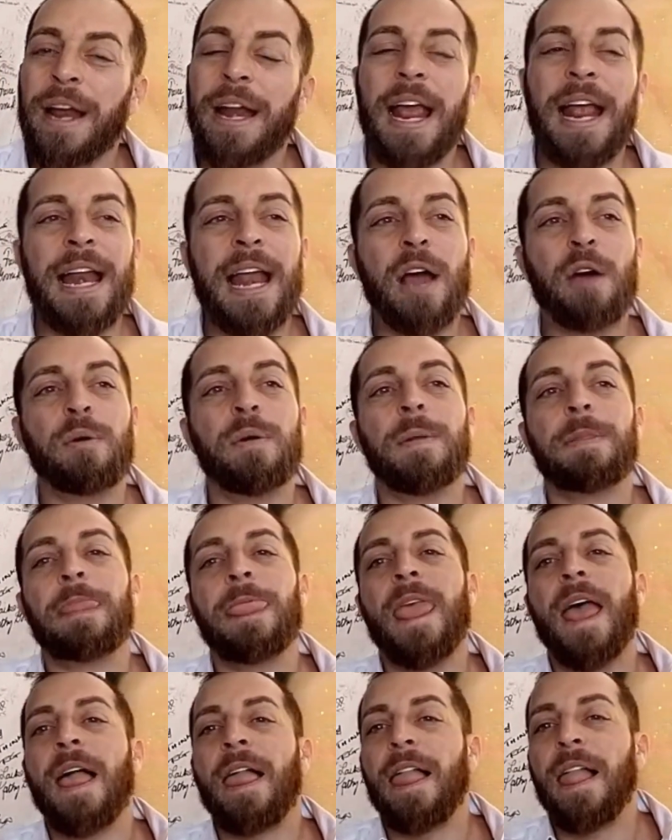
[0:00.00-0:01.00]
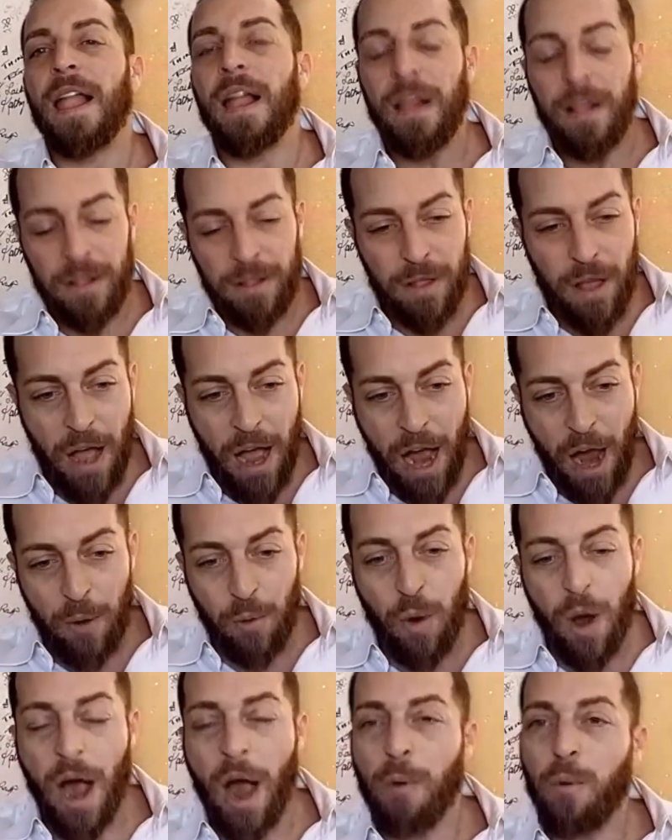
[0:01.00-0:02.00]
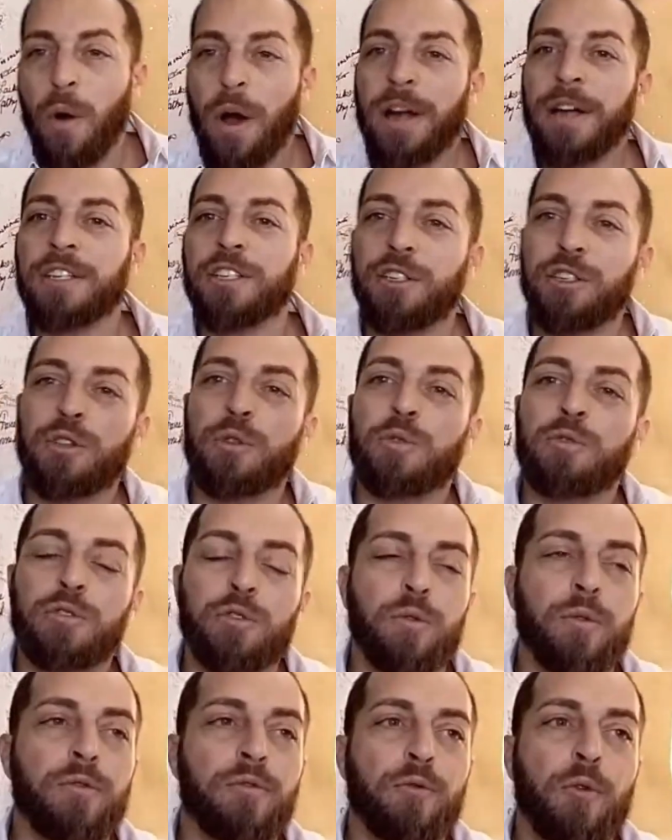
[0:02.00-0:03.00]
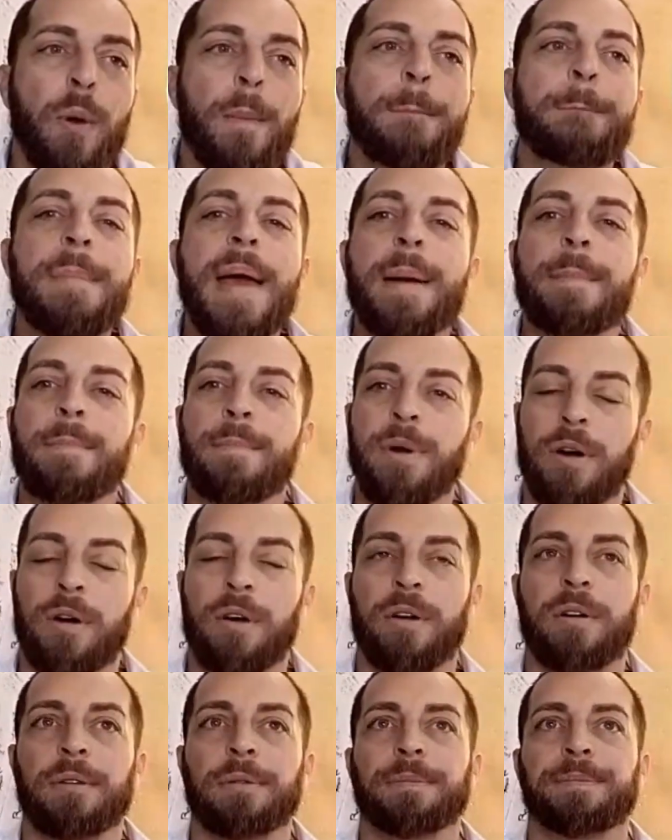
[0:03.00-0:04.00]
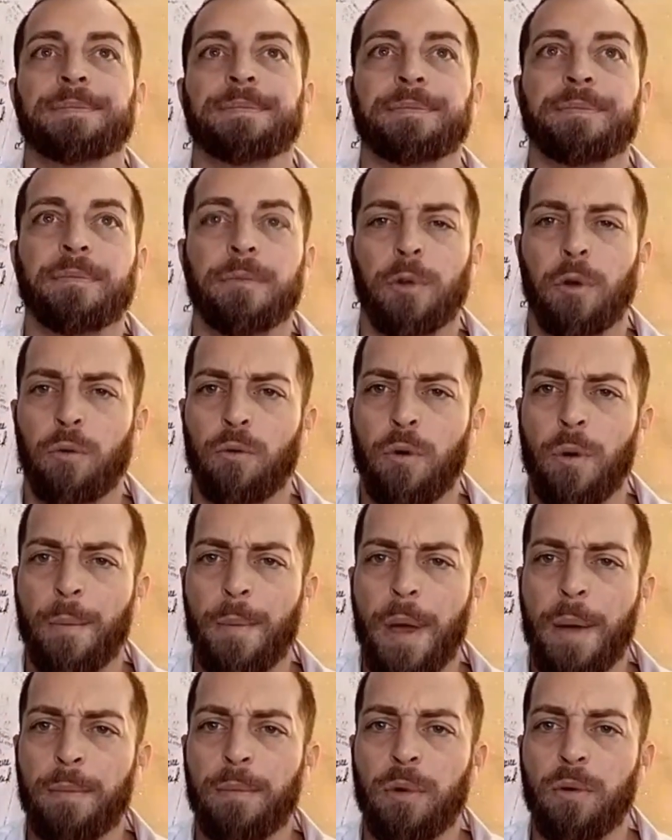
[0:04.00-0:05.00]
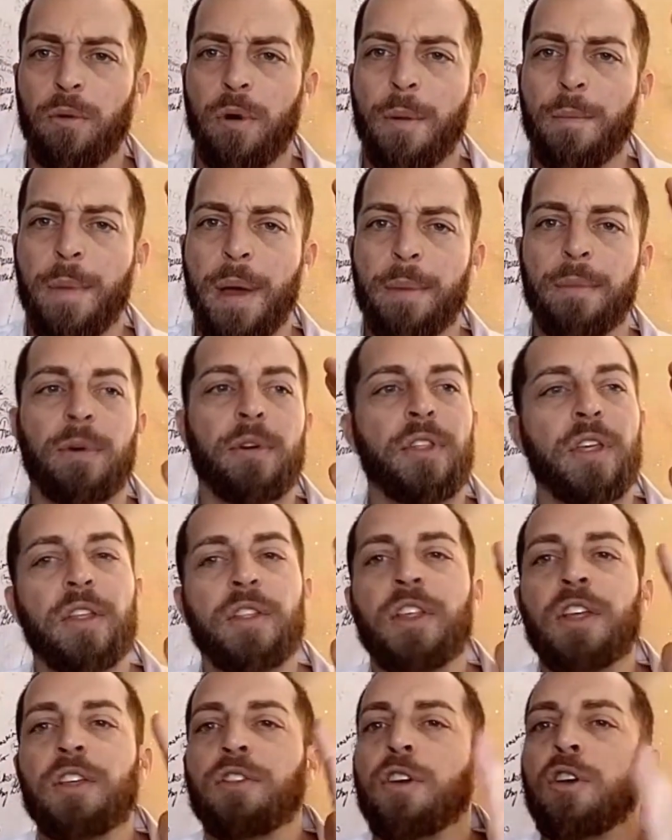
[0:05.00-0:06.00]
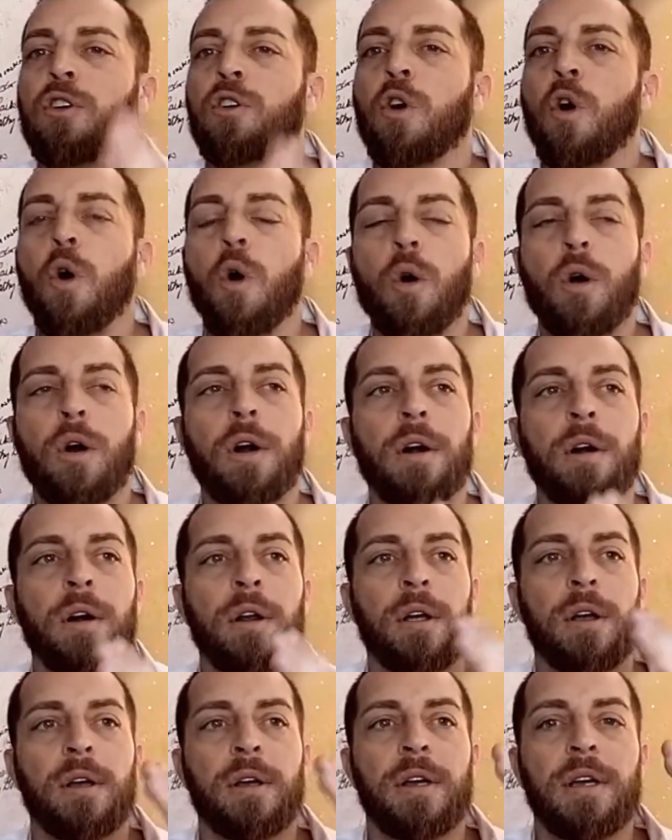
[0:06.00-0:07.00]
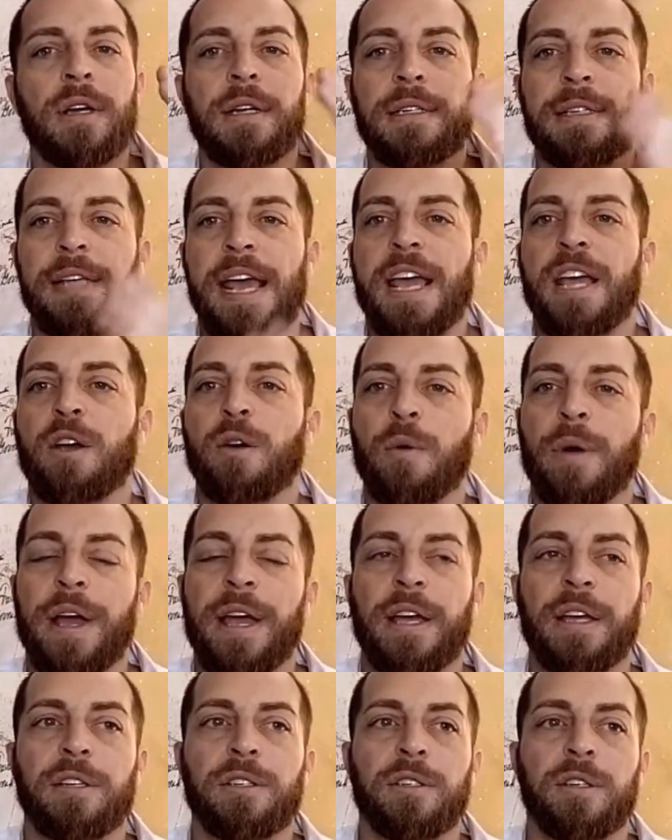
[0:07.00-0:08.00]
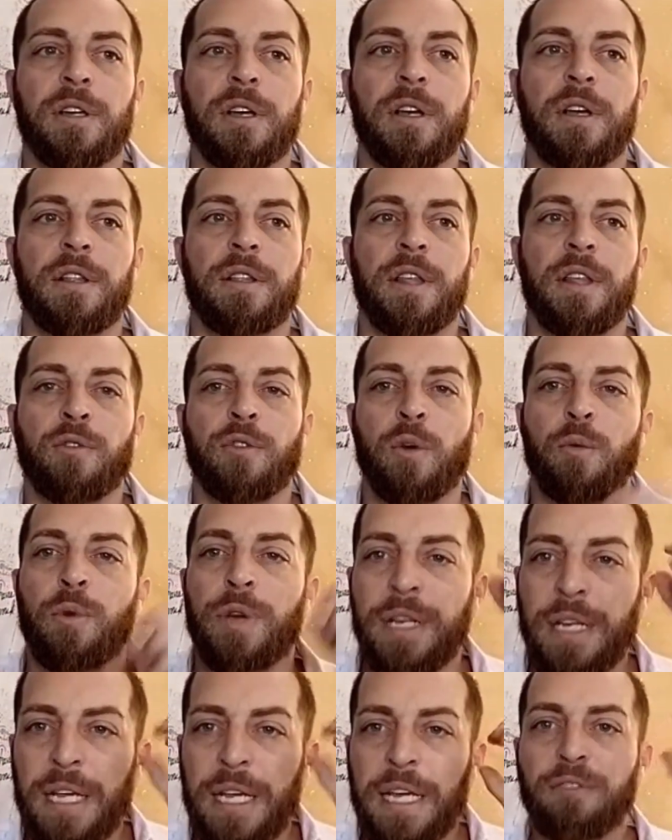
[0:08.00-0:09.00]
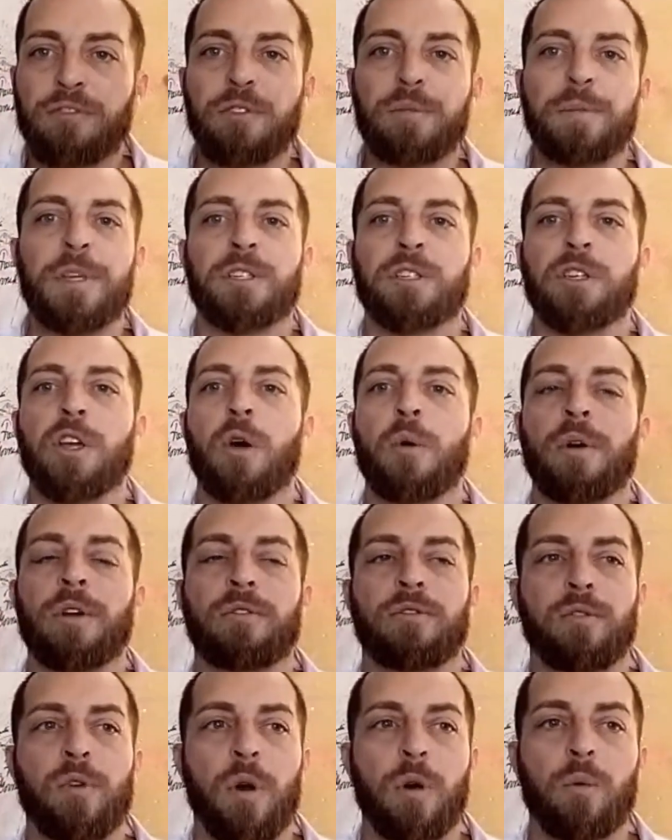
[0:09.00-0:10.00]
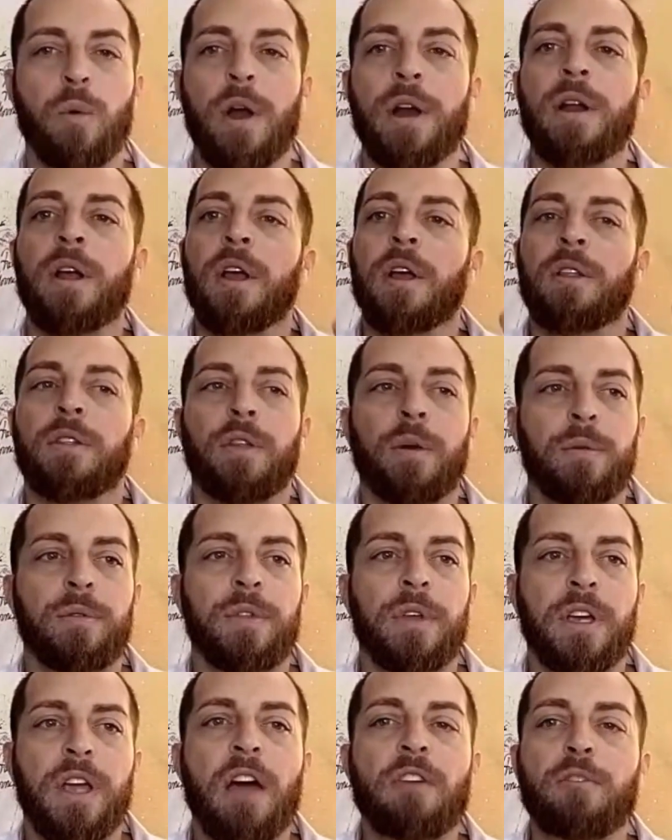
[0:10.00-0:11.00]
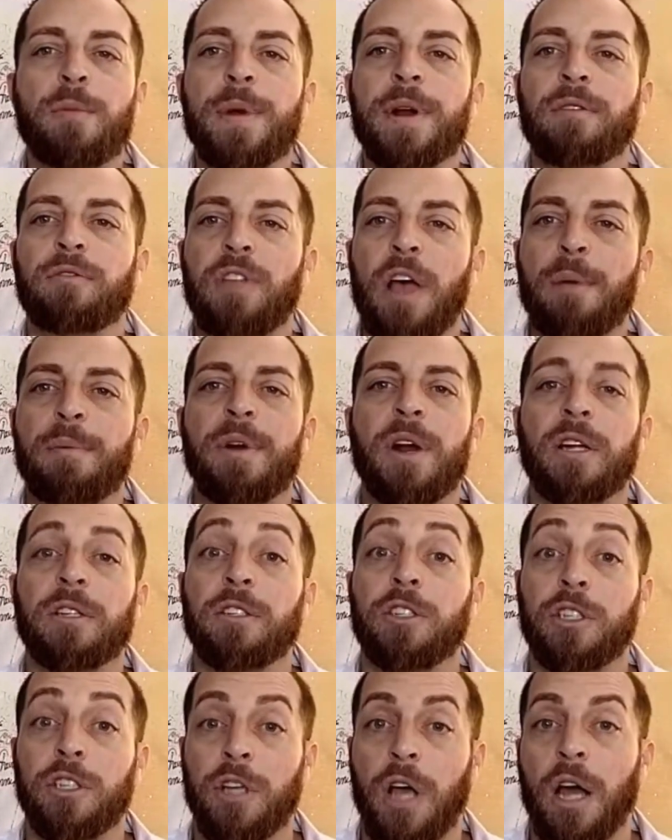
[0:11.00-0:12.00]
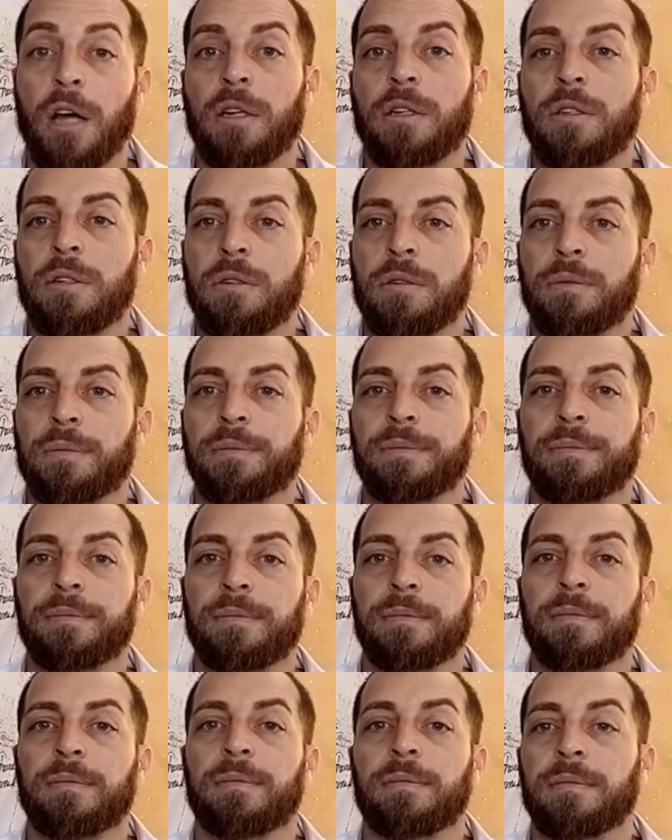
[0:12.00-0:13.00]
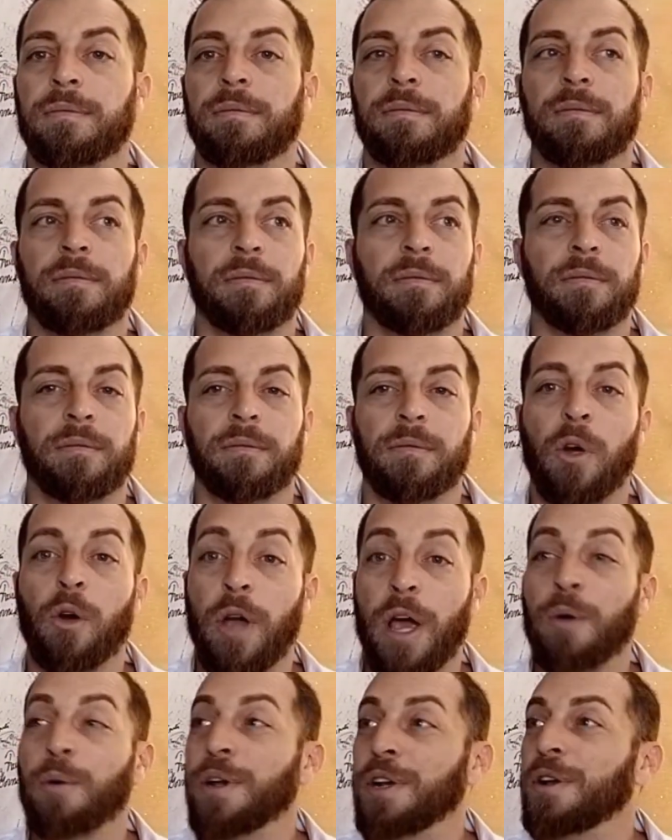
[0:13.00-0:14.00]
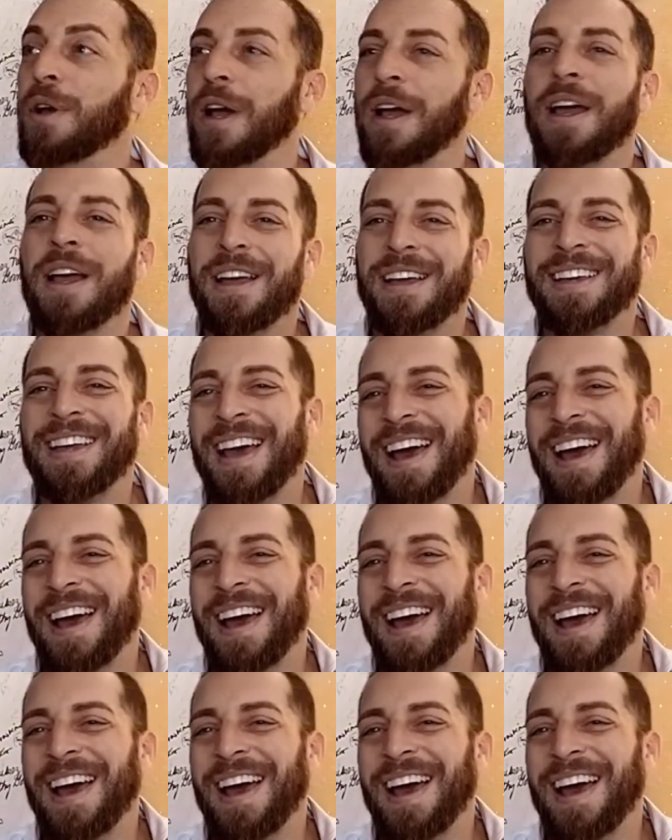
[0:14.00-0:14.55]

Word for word: right? And now I want I want to sort, sort of remember, remember, remember the, the, the core takeaways that, that we need from this going forward. One, the, the government of Lebanon sucks okay, we knew, uh,